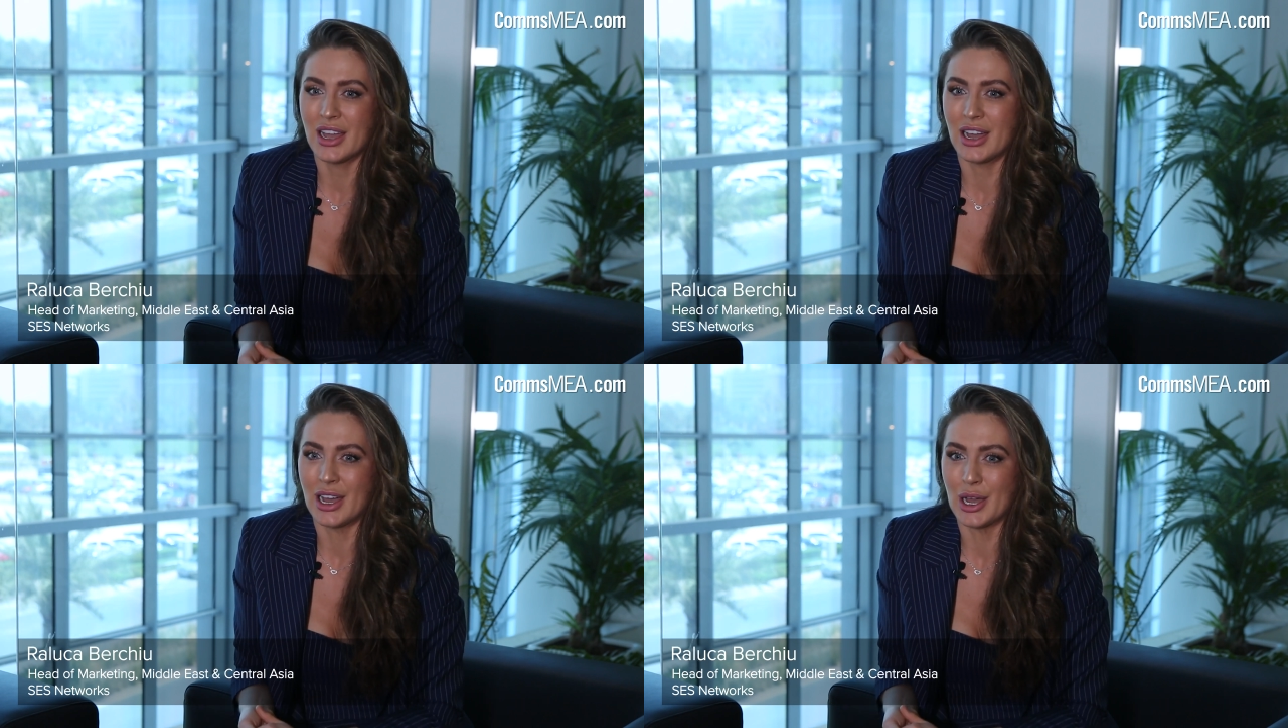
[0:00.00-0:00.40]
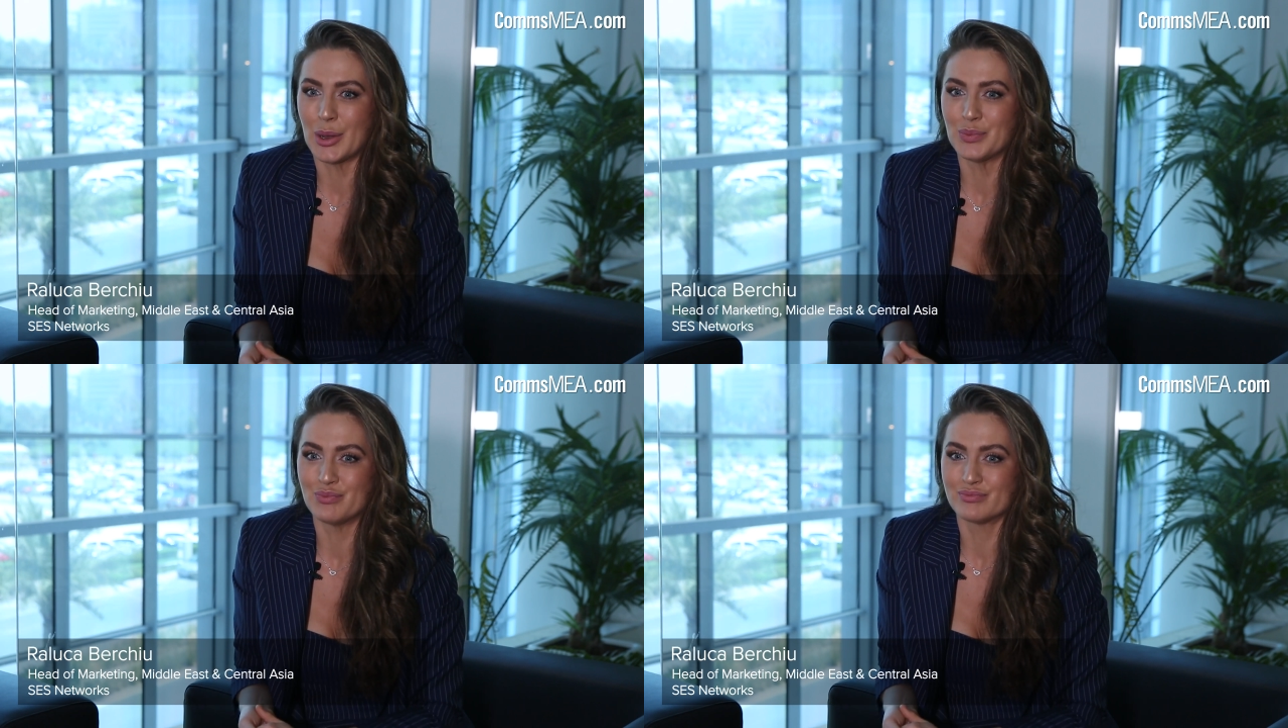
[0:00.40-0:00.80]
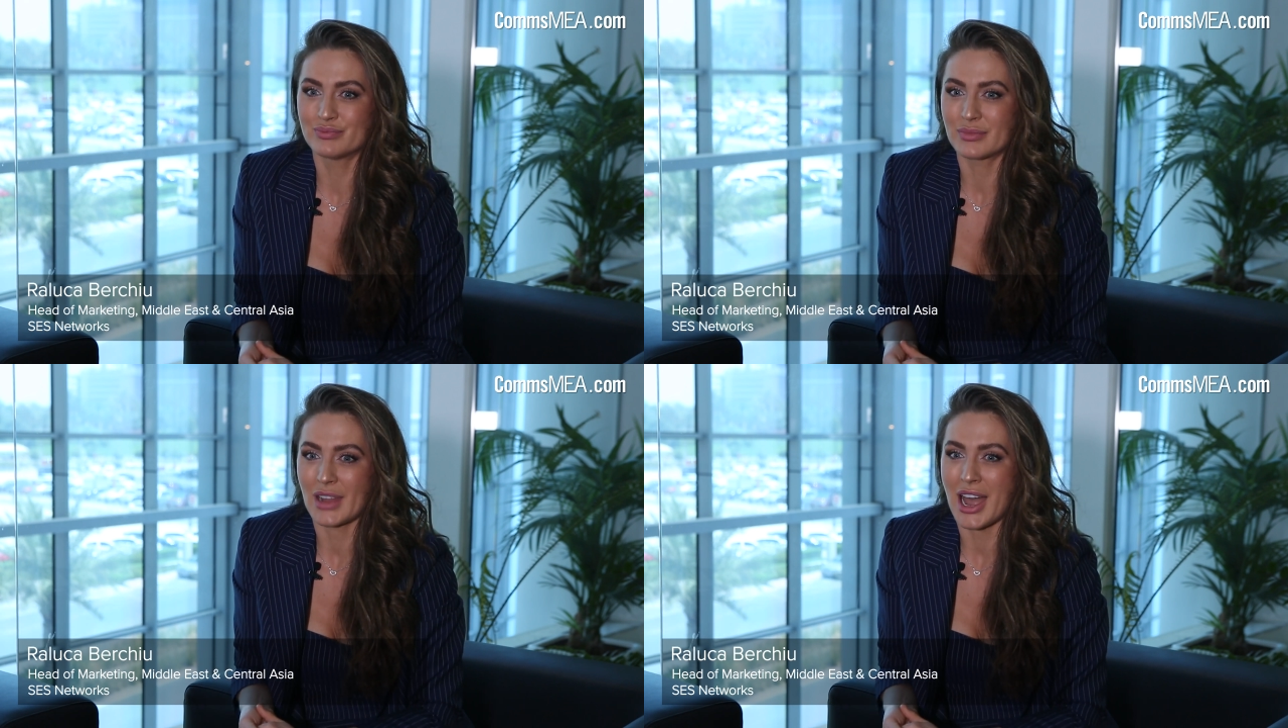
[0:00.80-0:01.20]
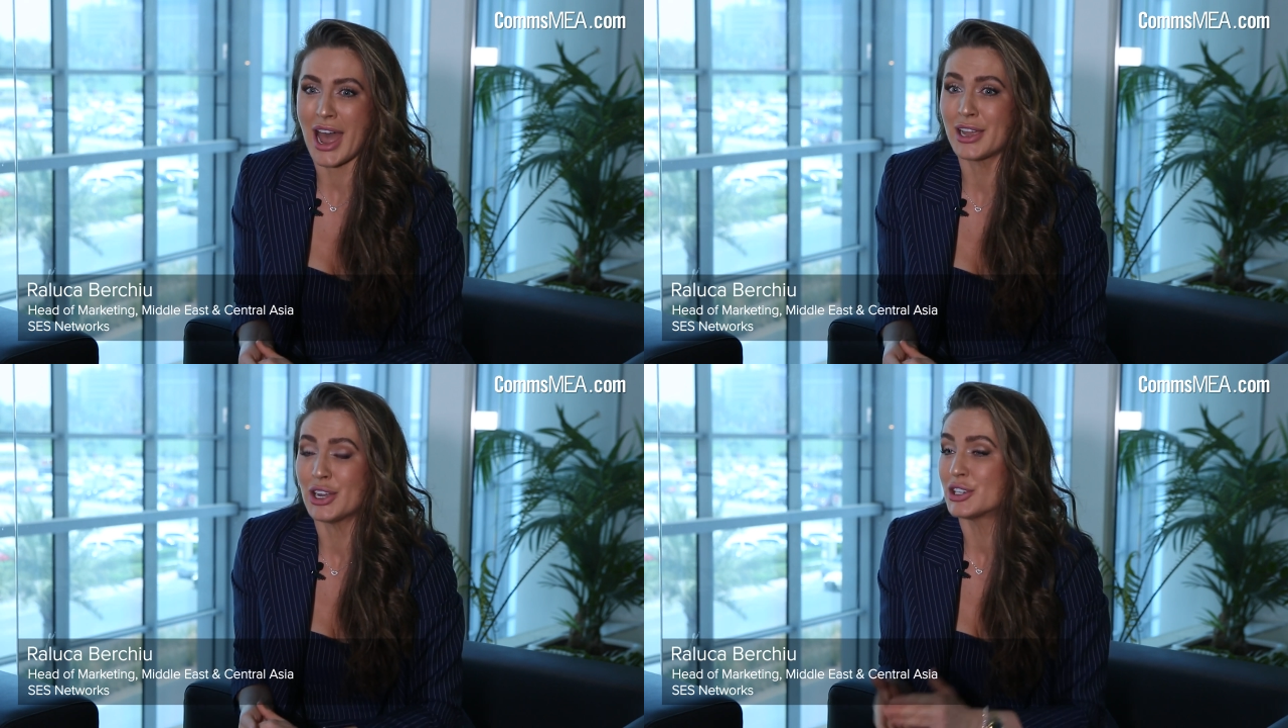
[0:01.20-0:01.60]

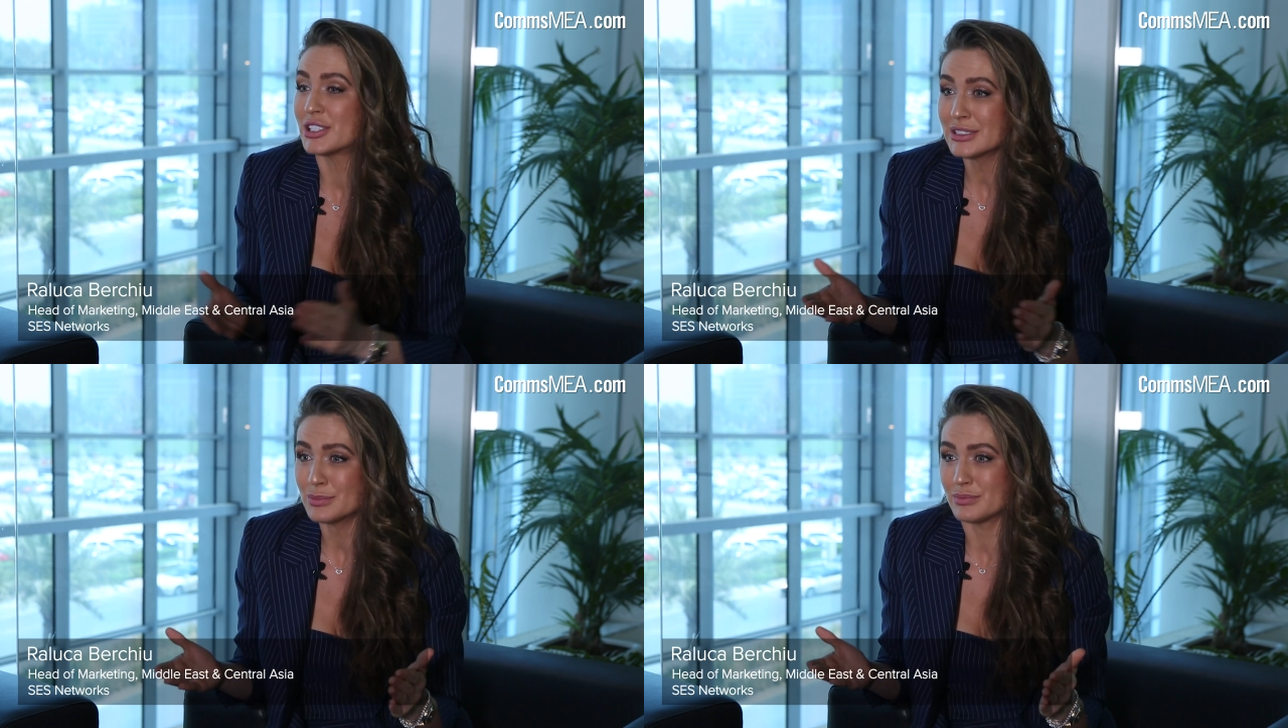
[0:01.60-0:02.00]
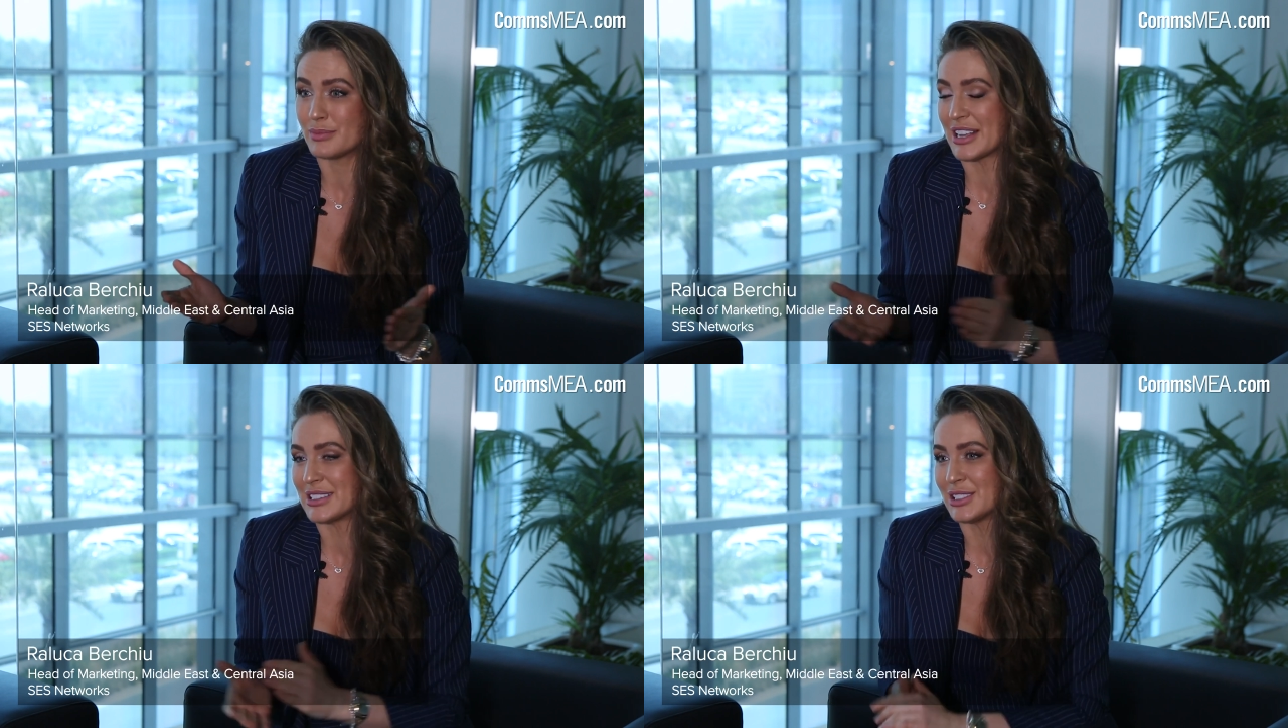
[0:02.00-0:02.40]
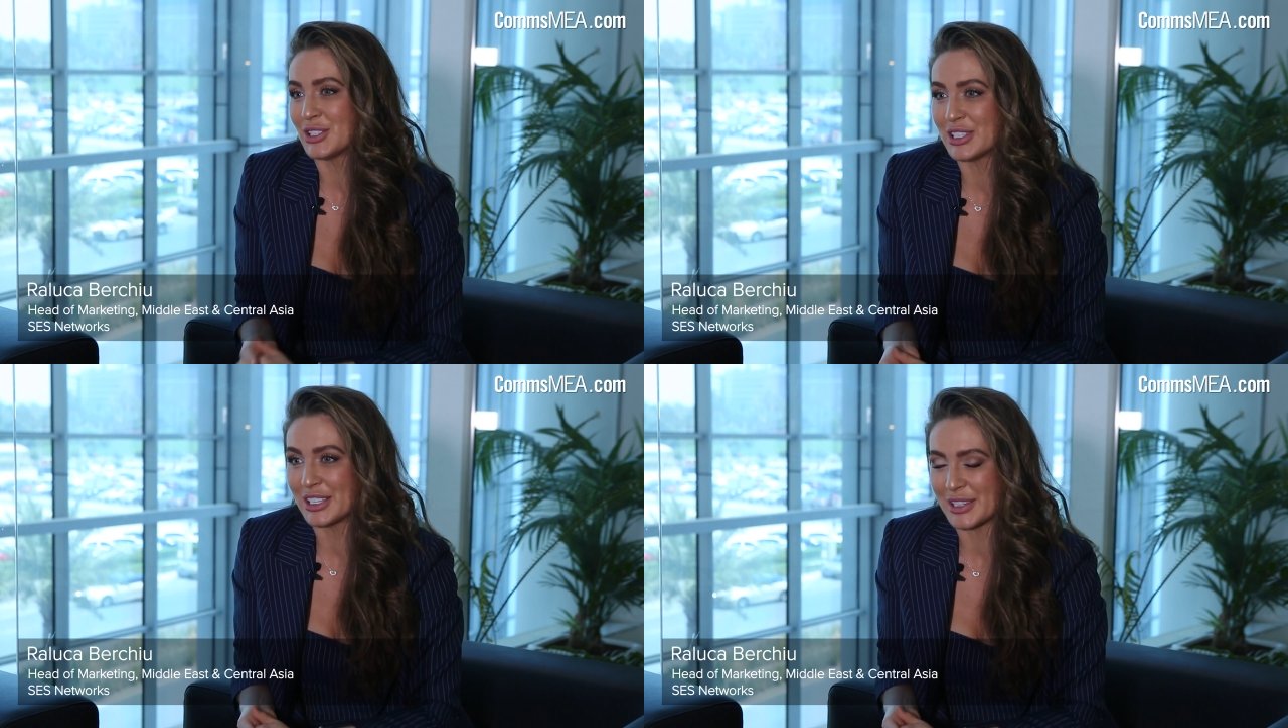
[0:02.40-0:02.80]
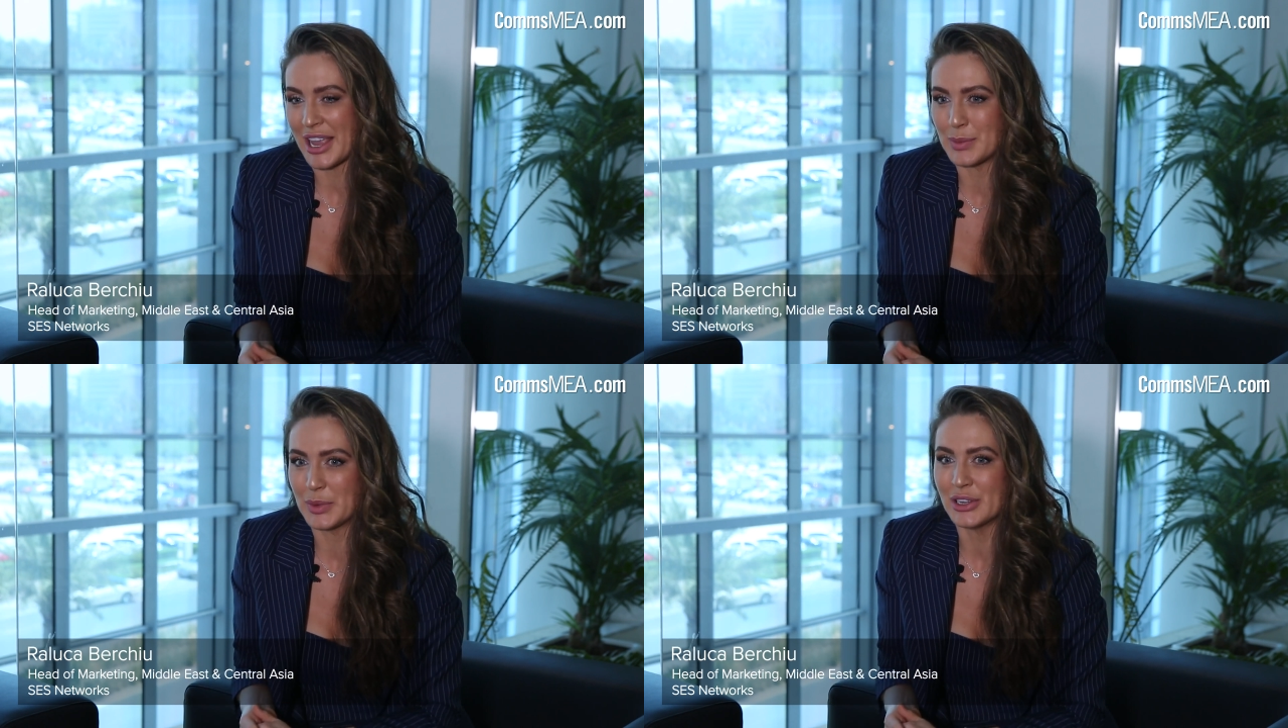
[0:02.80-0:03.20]
I earn my seat at the
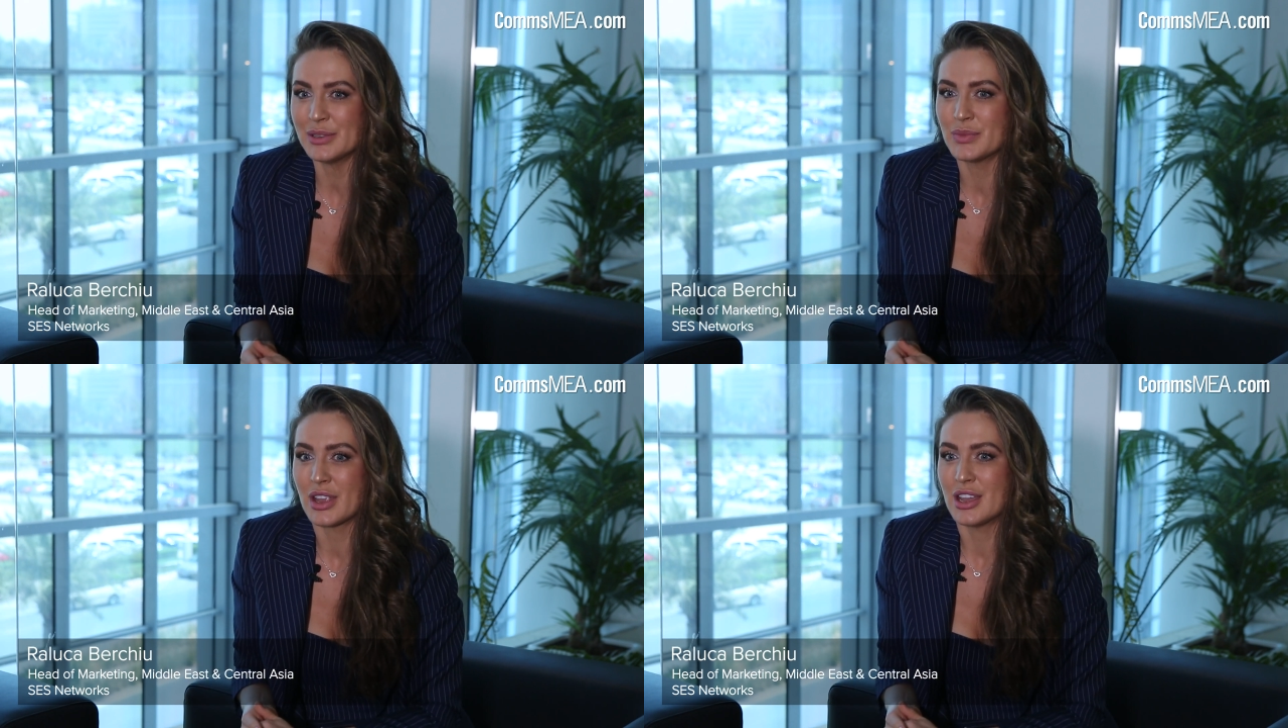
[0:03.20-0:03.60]
table